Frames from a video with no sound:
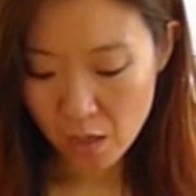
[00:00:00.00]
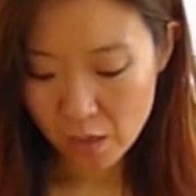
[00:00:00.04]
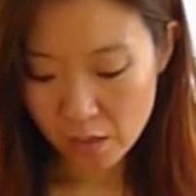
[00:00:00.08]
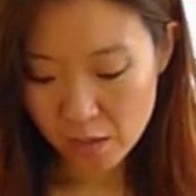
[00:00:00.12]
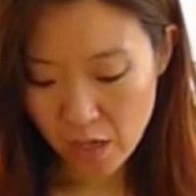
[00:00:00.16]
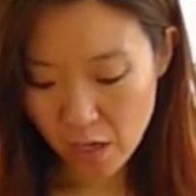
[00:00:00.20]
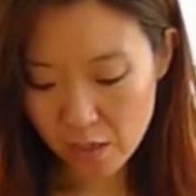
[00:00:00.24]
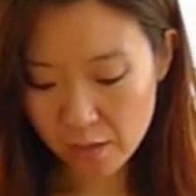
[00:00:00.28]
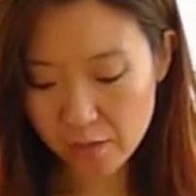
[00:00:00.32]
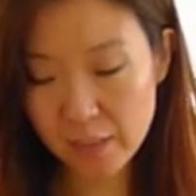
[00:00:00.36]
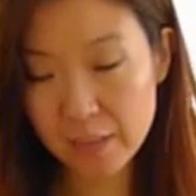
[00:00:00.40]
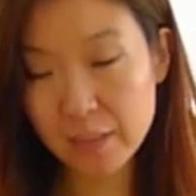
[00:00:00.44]

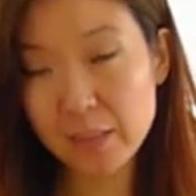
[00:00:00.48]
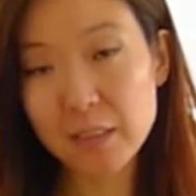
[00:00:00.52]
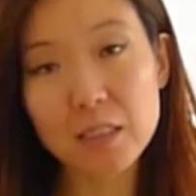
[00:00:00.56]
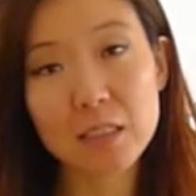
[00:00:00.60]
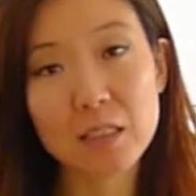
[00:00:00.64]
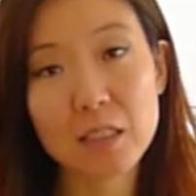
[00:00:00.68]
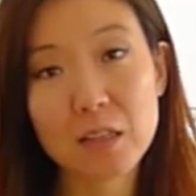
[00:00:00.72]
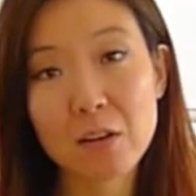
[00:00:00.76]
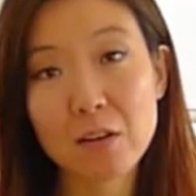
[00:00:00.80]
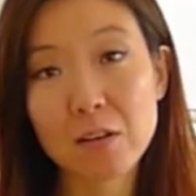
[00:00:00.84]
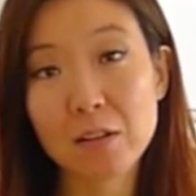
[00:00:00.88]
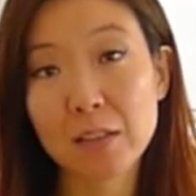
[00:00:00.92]
not
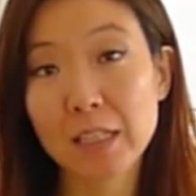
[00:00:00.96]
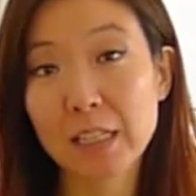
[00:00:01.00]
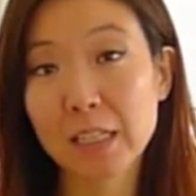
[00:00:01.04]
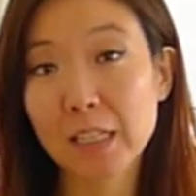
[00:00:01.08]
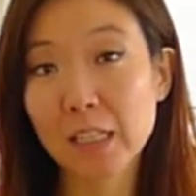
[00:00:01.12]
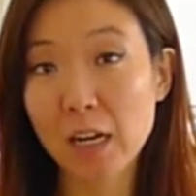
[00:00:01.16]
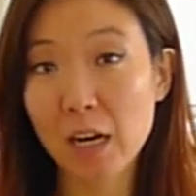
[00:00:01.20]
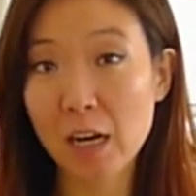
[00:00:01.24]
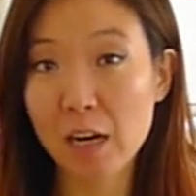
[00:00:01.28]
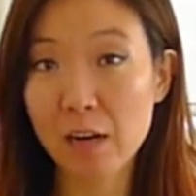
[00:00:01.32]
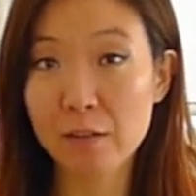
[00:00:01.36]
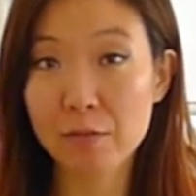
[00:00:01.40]
necessarily
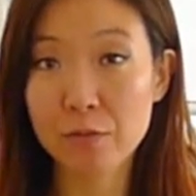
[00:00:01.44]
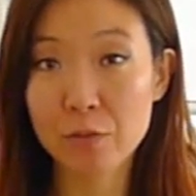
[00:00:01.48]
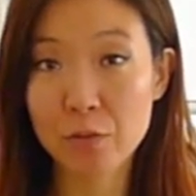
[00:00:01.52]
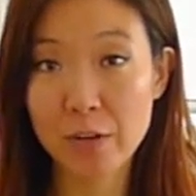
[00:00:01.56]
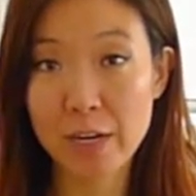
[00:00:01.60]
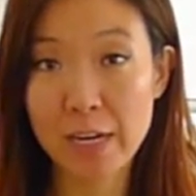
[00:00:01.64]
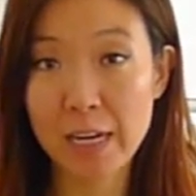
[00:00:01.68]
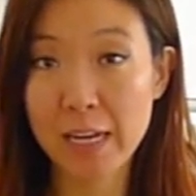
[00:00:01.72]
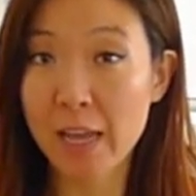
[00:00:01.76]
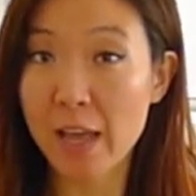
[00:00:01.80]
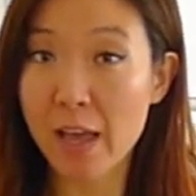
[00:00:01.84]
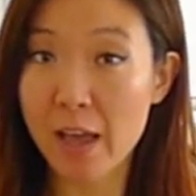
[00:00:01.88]

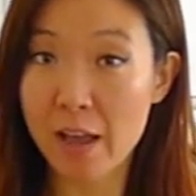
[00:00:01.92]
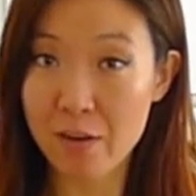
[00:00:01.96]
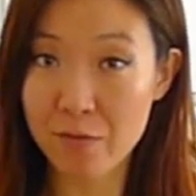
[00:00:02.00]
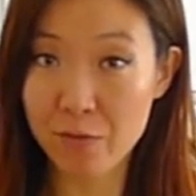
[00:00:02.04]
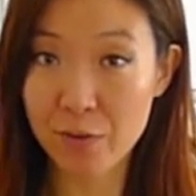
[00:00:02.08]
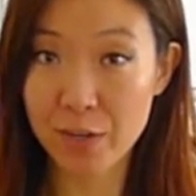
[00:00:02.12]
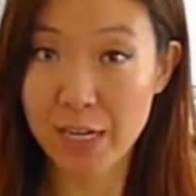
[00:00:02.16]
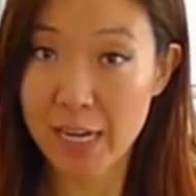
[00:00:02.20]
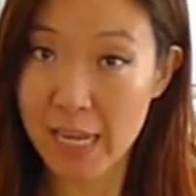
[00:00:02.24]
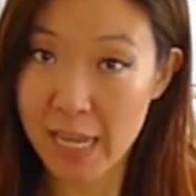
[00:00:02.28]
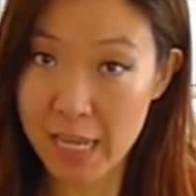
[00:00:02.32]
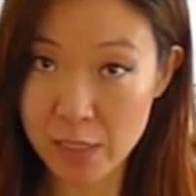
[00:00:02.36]
covering
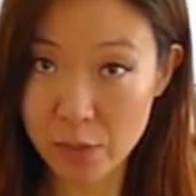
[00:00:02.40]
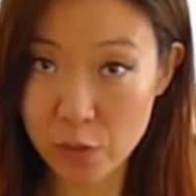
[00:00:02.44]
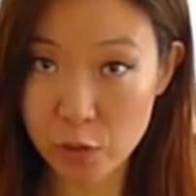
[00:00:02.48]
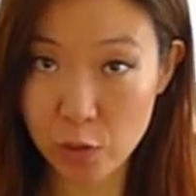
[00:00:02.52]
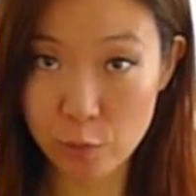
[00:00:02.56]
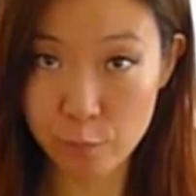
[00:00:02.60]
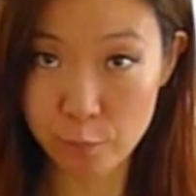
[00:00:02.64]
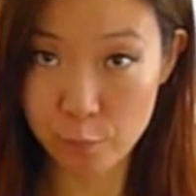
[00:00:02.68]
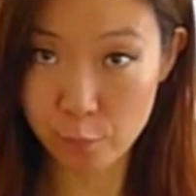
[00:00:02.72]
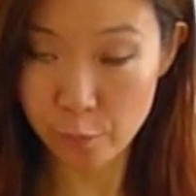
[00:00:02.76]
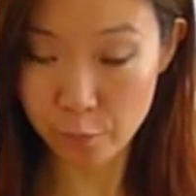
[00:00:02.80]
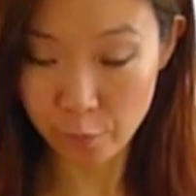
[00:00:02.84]
every inch
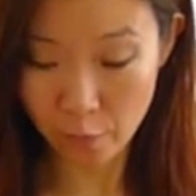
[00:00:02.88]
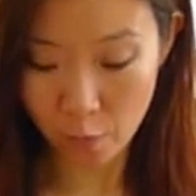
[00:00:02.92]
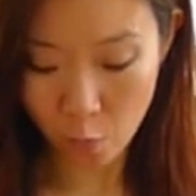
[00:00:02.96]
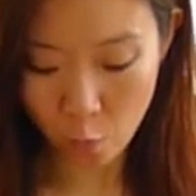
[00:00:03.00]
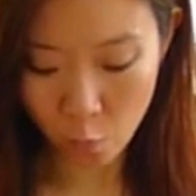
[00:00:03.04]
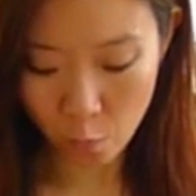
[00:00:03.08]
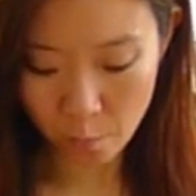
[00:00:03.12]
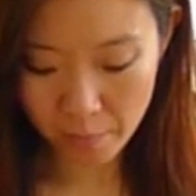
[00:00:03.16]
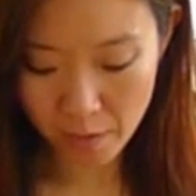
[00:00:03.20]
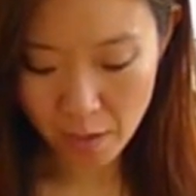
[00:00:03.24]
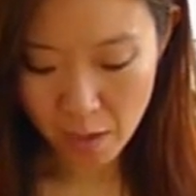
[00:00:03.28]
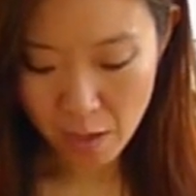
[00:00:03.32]
of
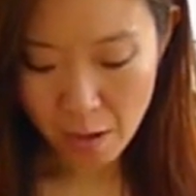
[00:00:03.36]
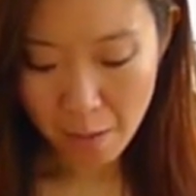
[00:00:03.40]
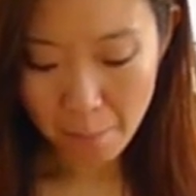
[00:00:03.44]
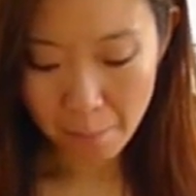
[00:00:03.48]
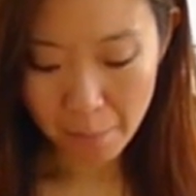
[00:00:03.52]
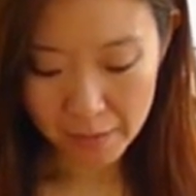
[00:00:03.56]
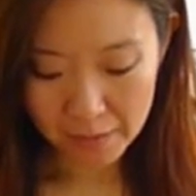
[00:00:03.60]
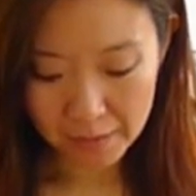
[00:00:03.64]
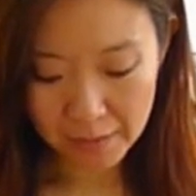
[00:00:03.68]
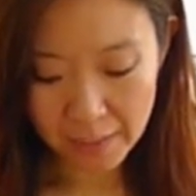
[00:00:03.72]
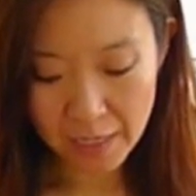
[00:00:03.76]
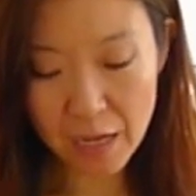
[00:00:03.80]
foam,
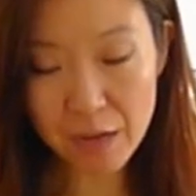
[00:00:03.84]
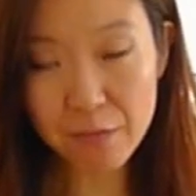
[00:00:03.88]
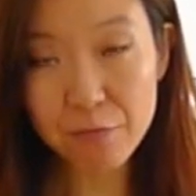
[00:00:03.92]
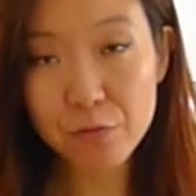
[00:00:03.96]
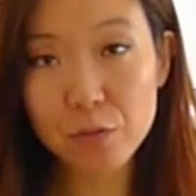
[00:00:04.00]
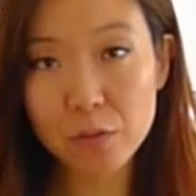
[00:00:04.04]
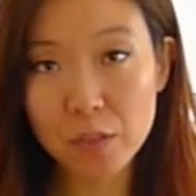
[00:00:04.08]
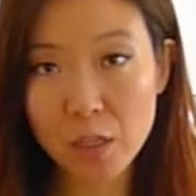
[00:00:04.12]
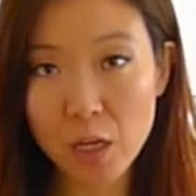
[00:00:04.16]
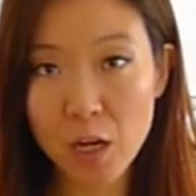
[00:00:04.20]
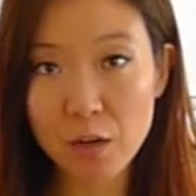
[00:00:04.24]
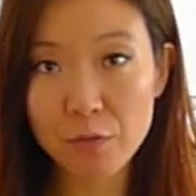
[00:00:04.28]
but
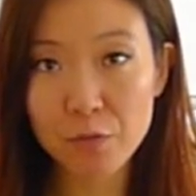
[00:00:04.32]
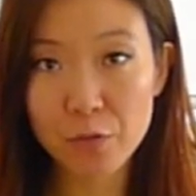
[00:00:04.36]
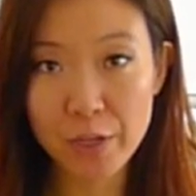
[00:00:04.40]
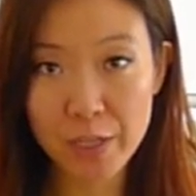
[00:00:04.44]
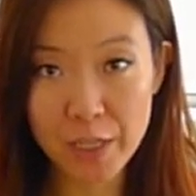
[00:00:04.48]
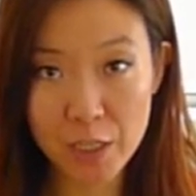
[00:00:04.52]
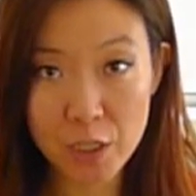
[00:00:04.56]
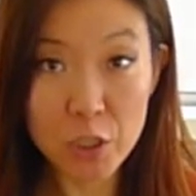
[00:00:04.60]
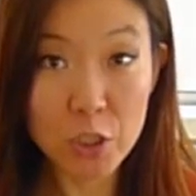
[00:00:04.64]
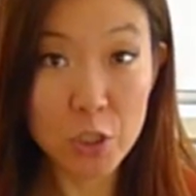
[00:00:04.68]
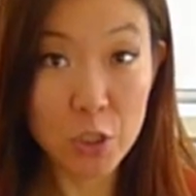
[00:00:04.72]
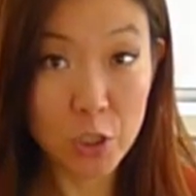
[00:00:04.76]

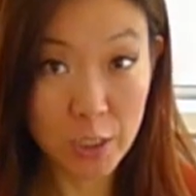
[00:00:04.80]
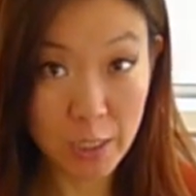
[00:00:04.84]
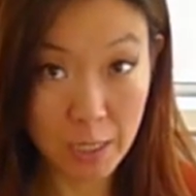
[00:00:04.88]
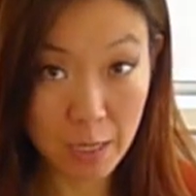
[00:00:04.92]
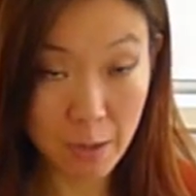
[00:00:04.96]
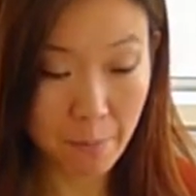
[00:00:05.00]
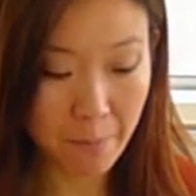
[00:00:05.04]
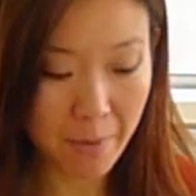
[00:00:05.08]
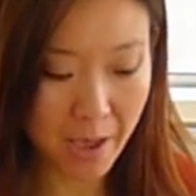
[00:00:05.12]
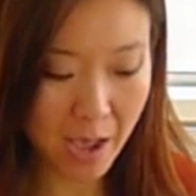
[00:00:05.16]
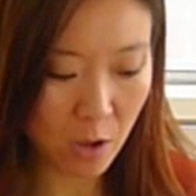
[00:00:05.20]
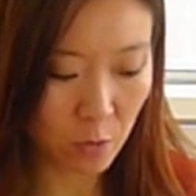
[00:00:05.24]
covering a good
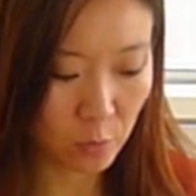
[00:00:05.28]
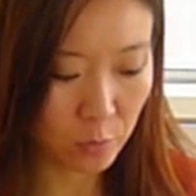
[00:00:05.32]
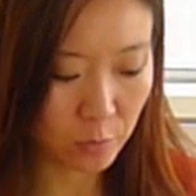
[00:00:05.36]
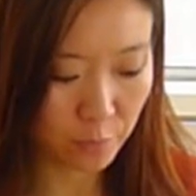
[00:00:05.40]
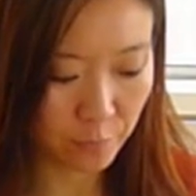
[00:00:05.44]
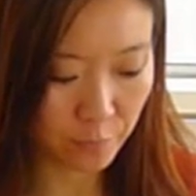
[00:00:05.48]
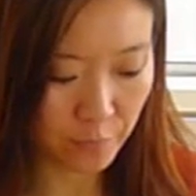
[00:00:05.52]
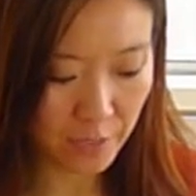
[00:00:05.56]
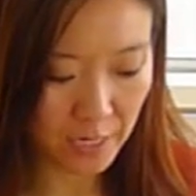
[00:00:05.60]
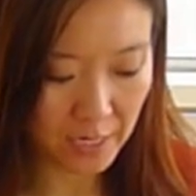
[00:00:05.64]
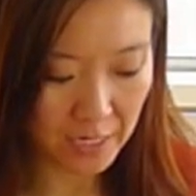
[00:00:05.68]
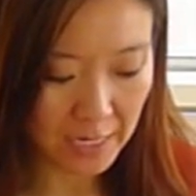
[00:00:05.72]
amount
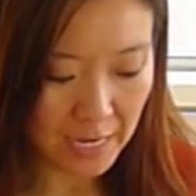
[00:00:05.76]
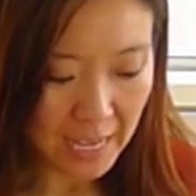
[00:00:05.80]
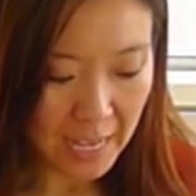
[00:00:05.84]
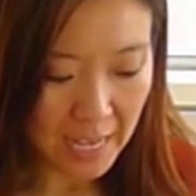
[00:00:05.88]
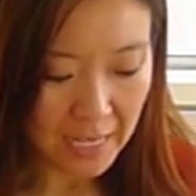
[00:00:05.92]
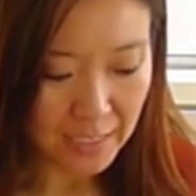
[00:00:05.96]
of it.